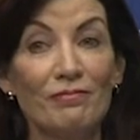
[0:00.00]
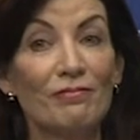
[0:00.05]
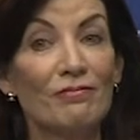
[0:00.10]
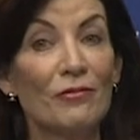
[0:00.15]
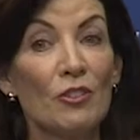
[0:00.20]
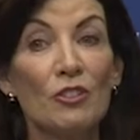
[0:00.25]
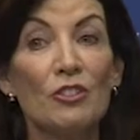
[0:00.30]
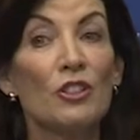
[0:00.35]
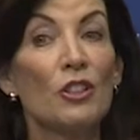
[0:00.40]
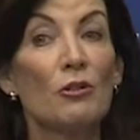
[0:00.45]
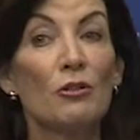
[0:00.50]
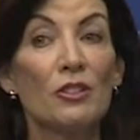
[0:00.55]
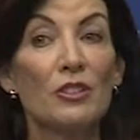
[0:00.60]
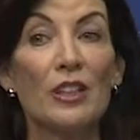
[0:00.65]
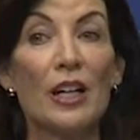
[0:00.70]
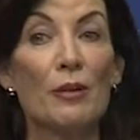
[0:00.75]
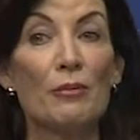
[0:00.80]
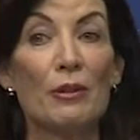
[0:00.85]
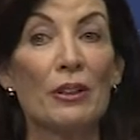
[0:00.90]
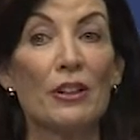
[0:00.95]
there's no
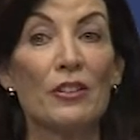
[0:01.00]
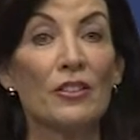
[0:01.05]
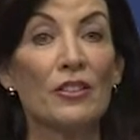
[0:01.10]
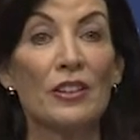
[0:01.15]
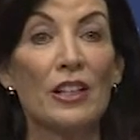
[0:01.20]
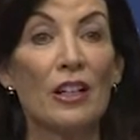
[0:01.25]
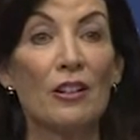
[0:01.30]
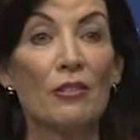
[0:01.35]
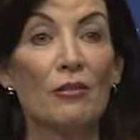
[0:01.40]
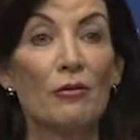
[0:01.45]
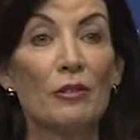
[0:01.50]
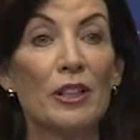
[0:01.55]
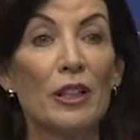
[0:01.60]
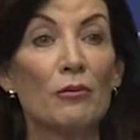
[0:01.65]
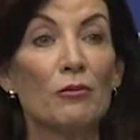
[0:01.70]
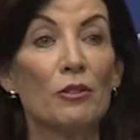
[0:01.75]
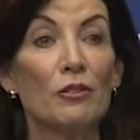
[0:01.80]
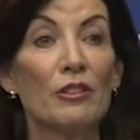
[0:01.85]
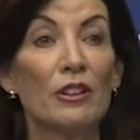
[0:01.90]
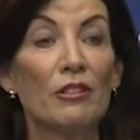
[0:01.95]
stopping us now. We are
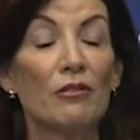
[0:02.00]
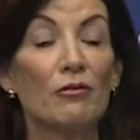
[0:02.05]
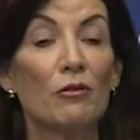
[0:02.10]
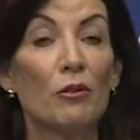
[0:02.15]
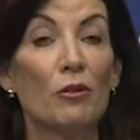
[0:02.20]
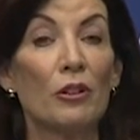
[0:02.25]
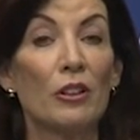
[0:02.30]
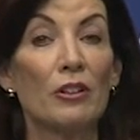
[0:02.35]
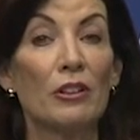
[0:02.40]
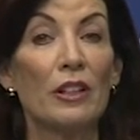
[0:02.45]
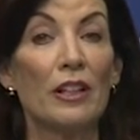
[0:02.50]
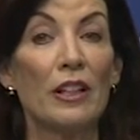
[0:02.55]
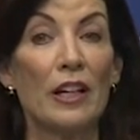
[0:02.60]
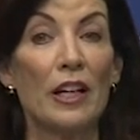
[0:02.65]
moving forward,